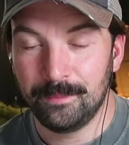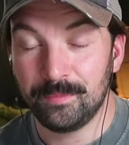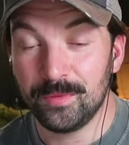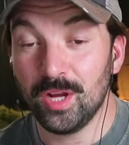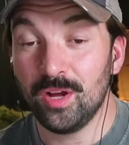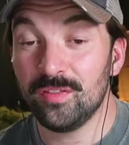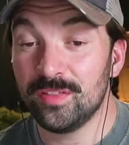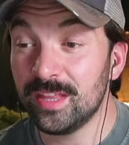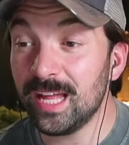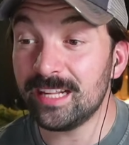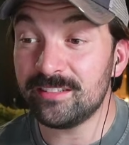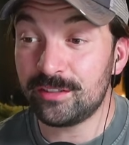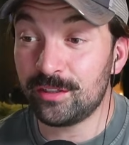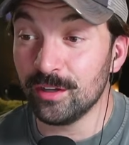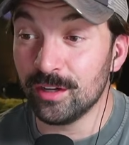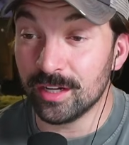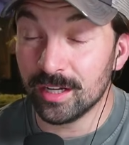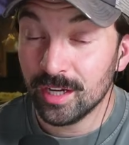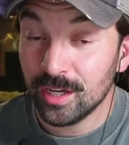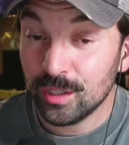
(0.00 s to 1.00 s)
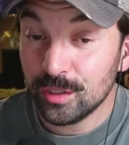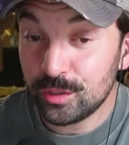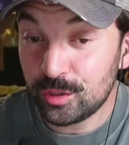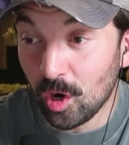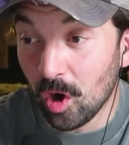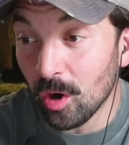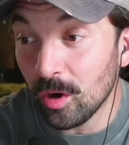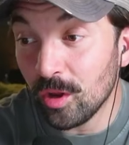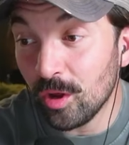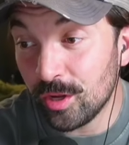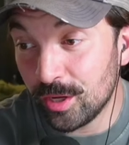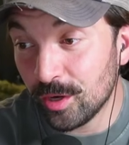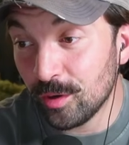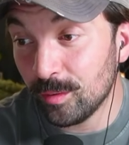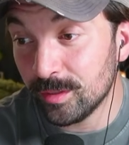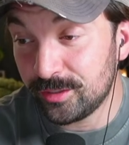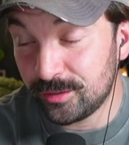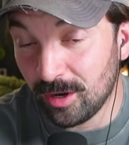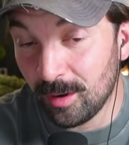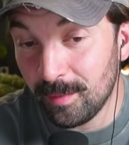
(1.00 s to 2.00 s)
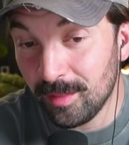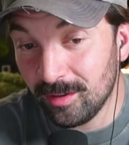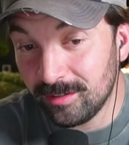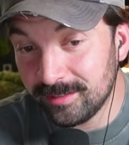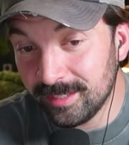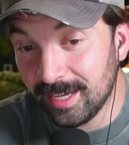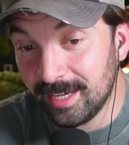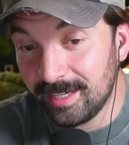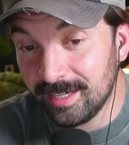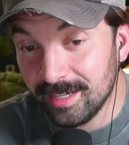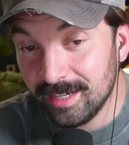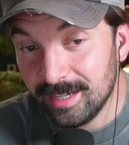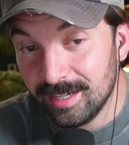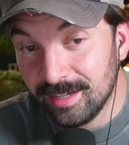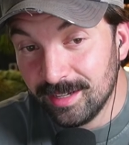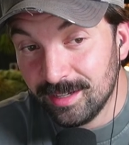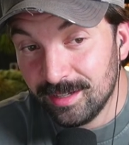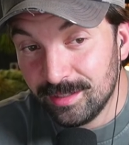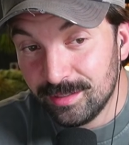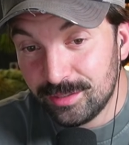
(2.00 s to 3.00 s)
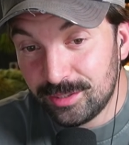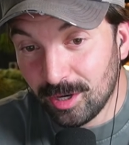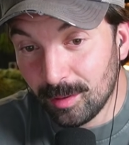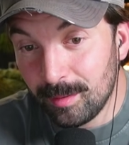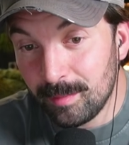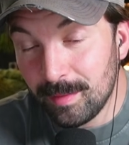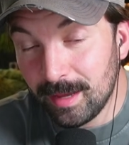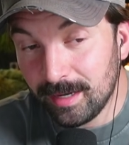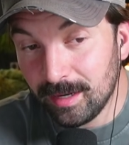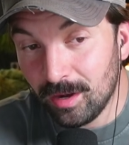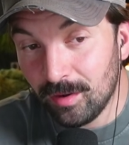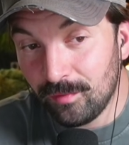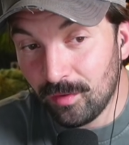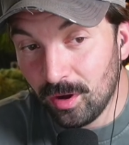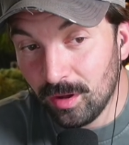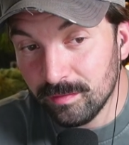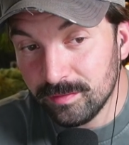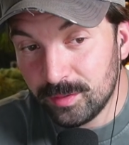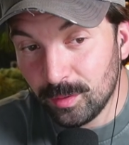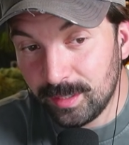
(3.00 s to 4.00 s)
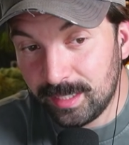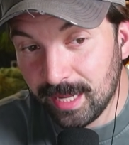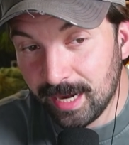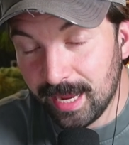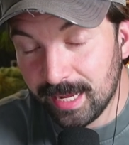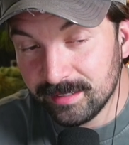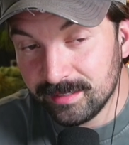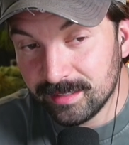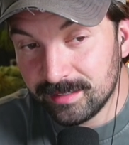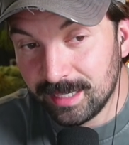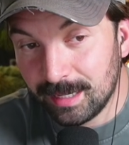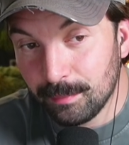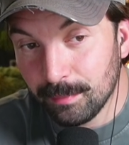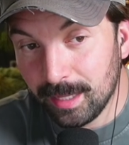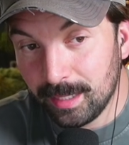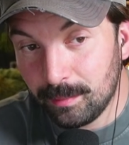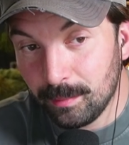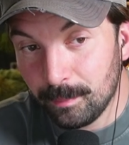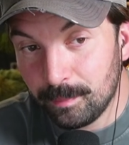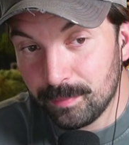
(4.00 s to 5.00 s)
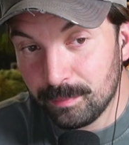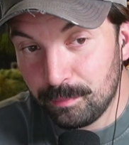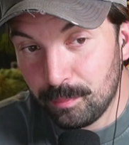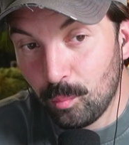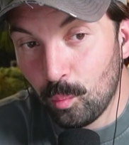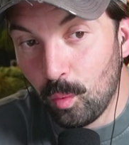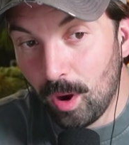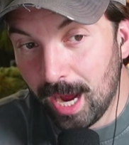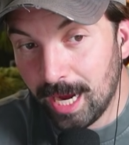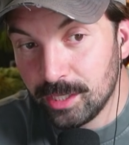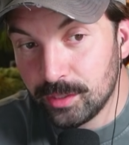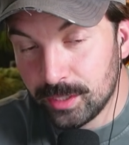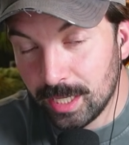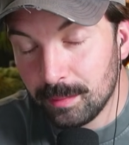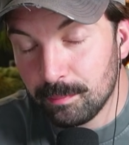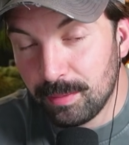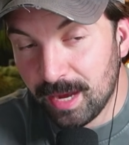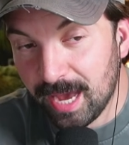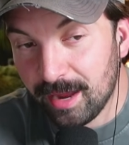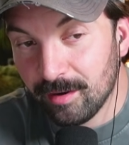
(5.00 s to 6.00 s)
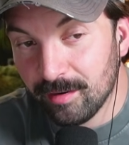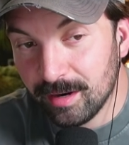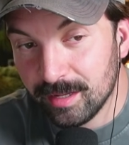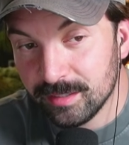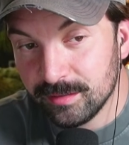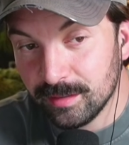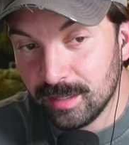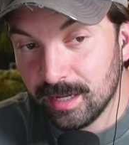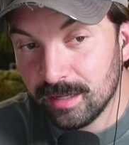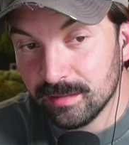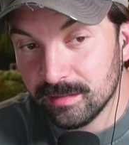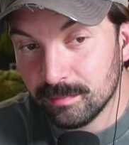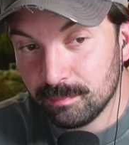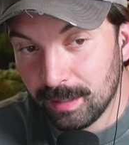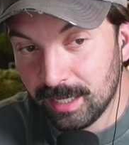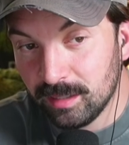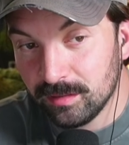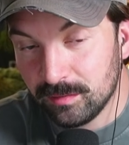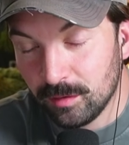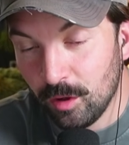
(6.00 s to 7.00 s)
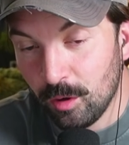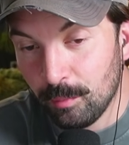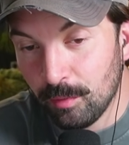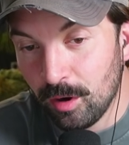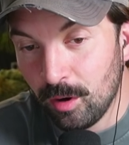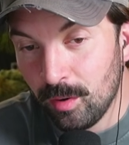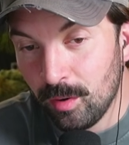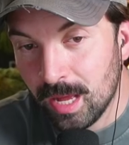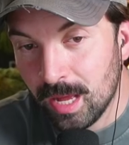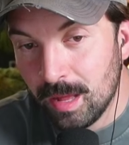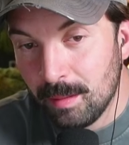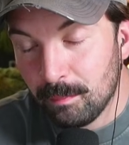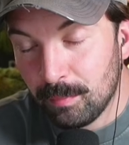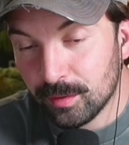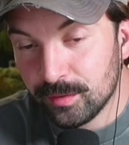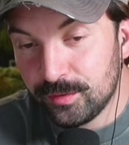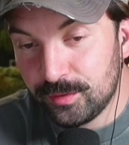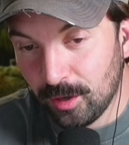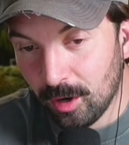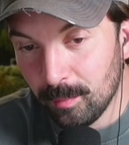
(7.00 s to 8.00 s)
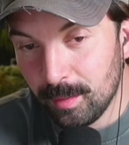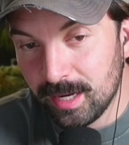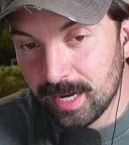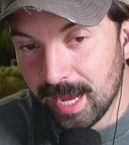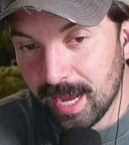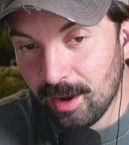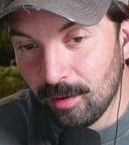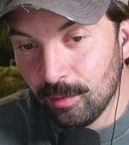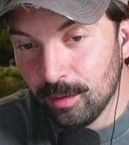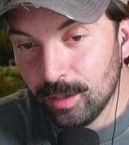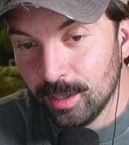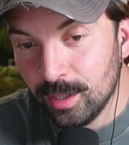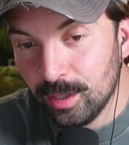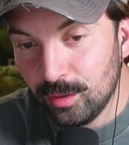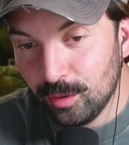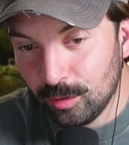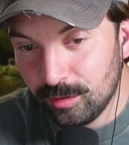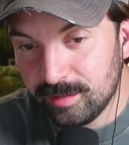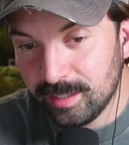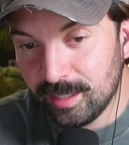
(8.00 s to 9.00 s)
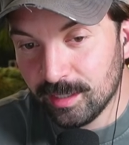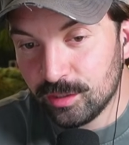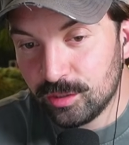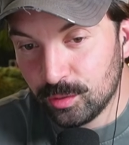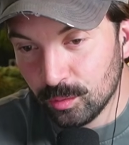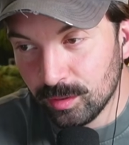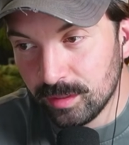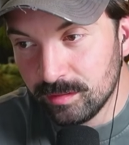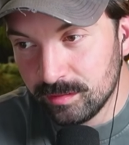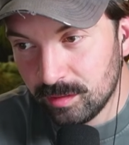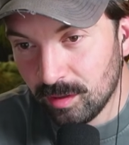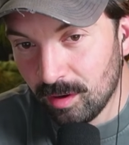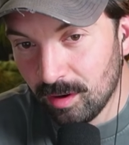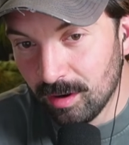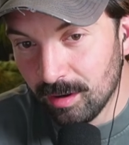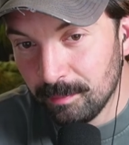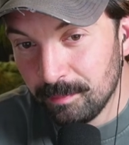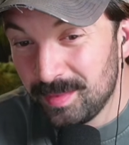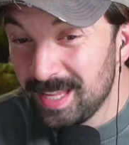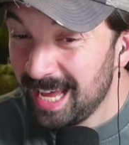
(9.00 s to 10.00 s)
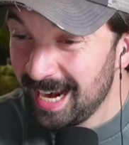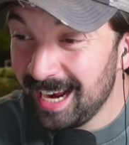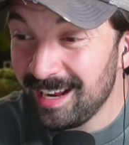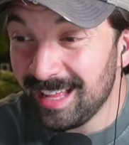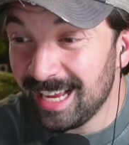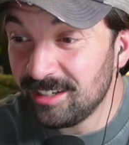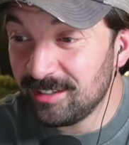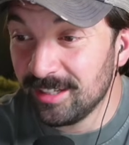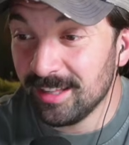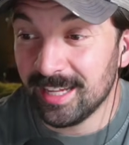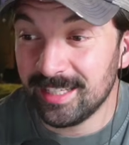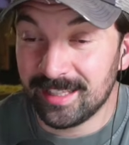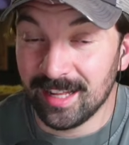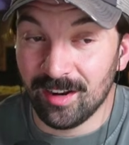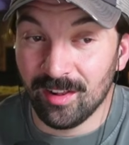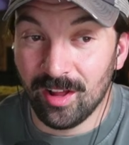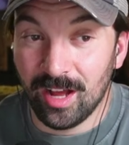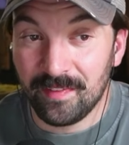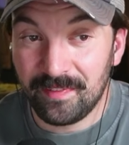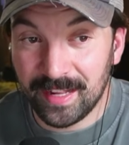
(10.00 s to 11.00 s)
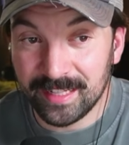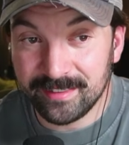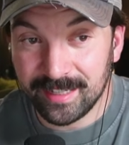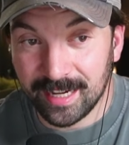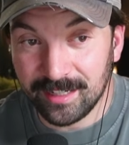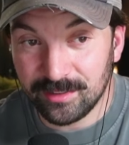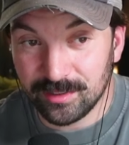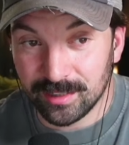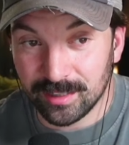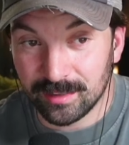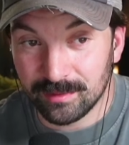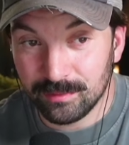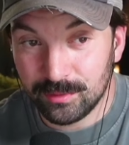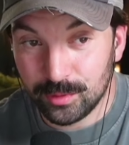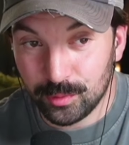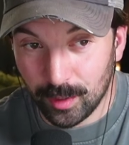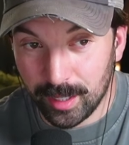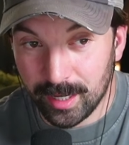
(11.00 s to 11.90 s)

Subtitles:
that's good. You know what Starmie looks like? Starmie Mega evolves, so it kind of has the same like Y-shaped pattern as Mega Slowbro, but Starmie now looks like a shooting star. And I actually like that a lot. That's actually straight